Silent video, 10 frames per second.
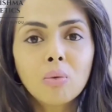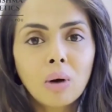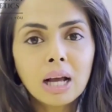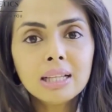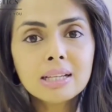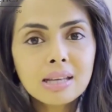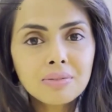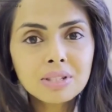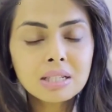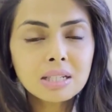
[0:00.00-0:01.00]
While they're
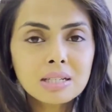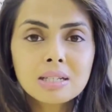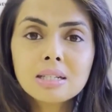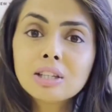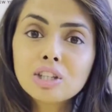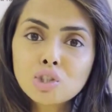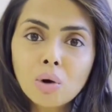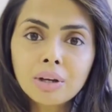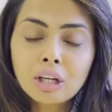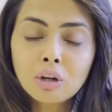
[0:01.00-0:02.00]
17, 18 and they're
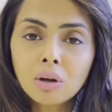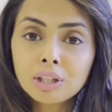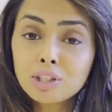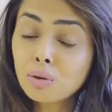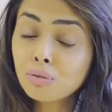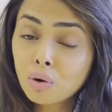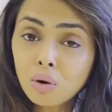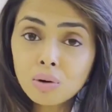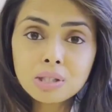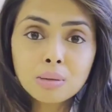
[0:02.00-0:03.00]
joining college, of
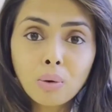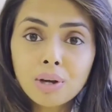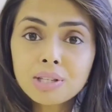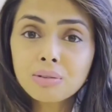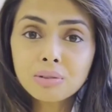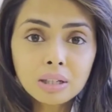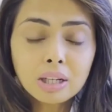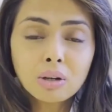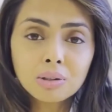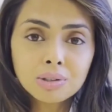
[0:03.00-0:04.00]
course, the boys are
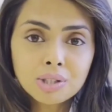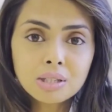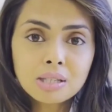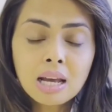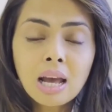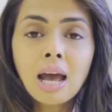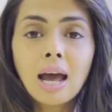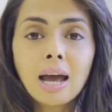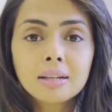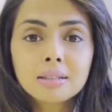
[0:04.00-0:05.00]
really conscious
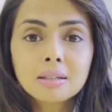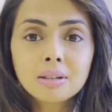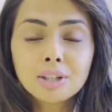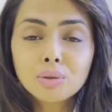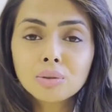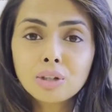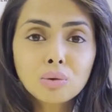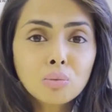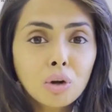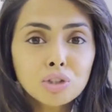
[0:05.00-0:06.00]
and uh, you know they
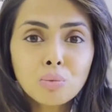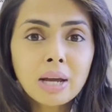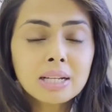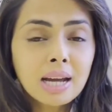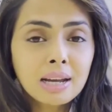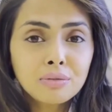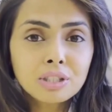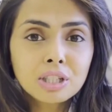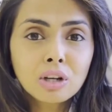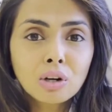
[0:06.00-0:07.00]
don't want to wear tight
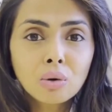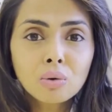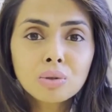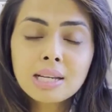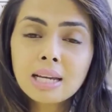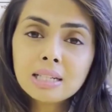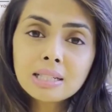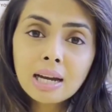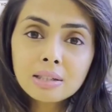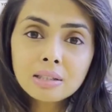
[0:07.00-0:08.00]
fitting clothes any
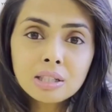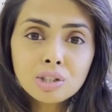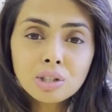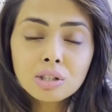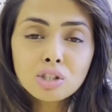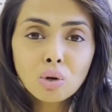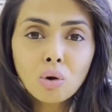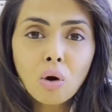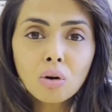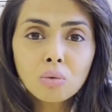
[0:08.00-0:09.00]
tight t-shirts
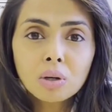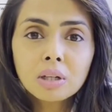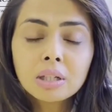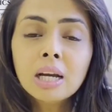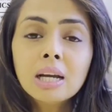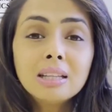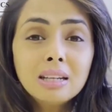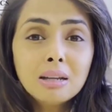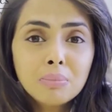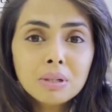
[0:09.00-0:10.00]
look awkward the
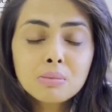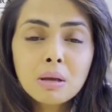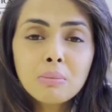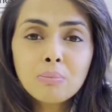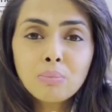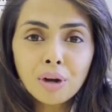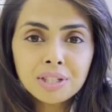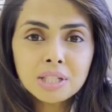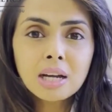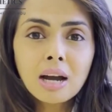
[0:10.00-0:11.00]
nipples may be
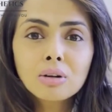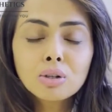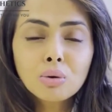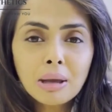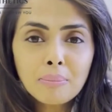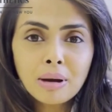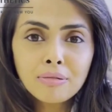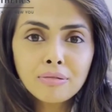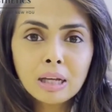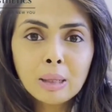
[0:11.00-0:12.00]
pointing out looking
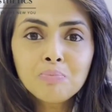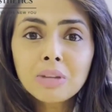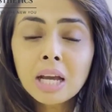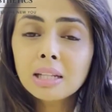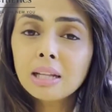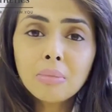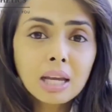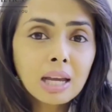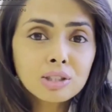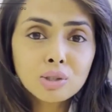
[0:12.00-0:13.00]
puffy they
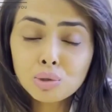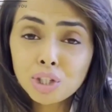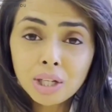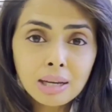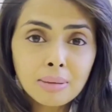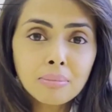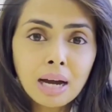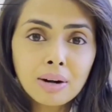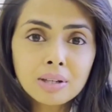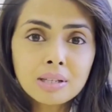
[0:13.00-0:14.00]
may get socially
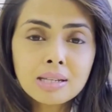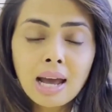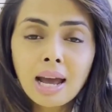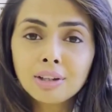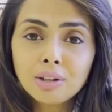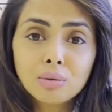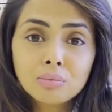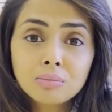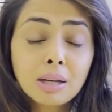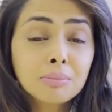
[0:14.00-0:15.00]
embarrassed and you
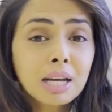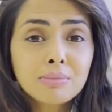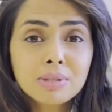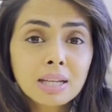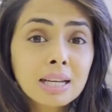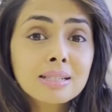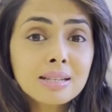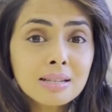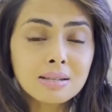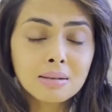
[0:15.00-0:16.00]
know sometimes they get
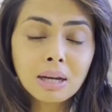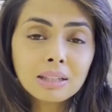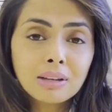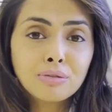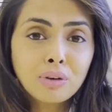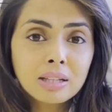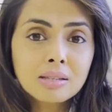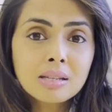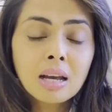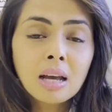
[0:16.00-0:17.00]
teased by their
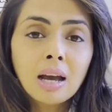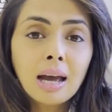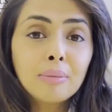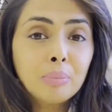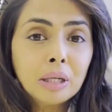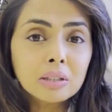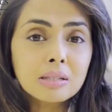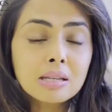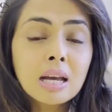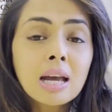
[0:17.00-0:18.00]
friends and
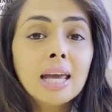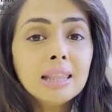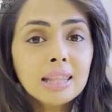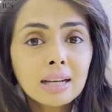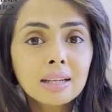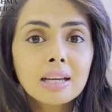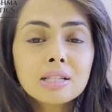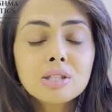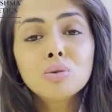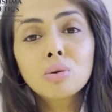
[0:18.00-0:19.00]
peers in that
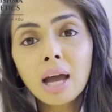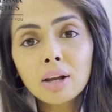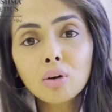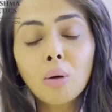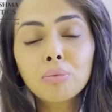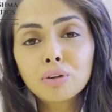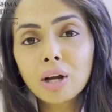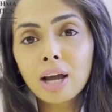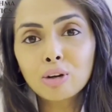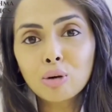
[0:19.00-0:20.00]
case you can offer a
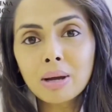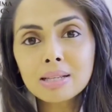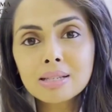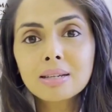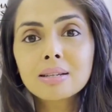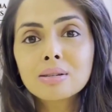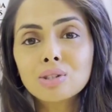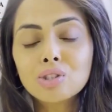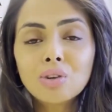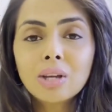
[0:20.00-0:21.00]
gynecomastia
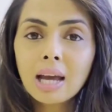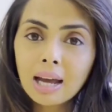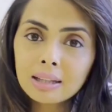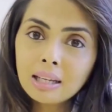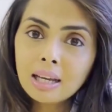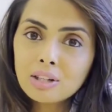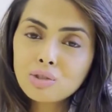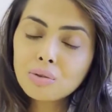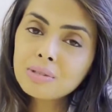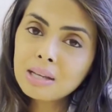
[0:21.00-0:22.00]
surgery at the
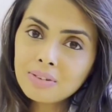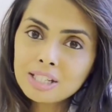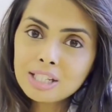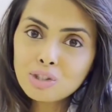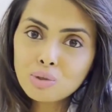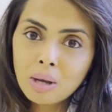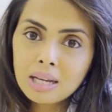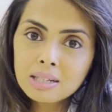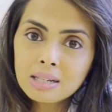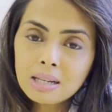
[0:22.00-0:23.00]
age of 17 to
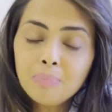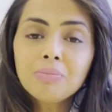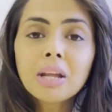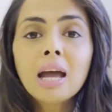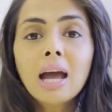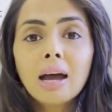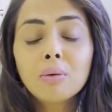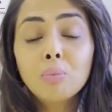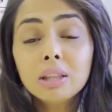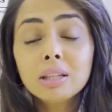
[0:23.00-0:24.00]
18
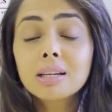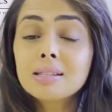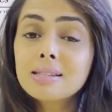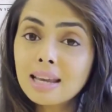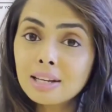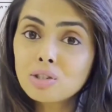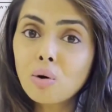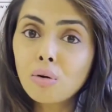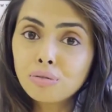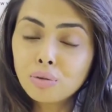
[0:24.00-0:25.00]
uh, with the consent
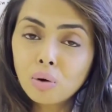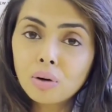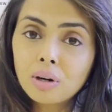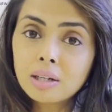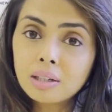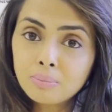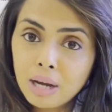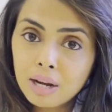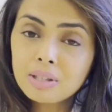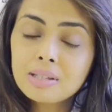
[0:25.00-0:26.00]
of your uh,
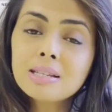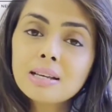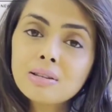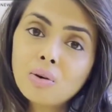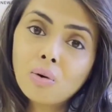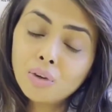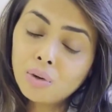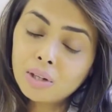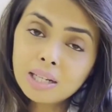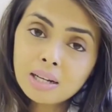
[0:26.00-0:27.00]
parents uh, or
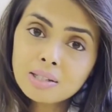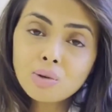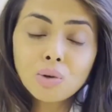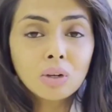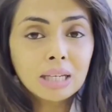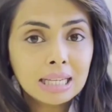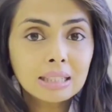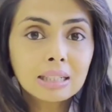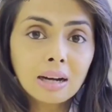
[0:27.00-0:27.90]
your adults or your legal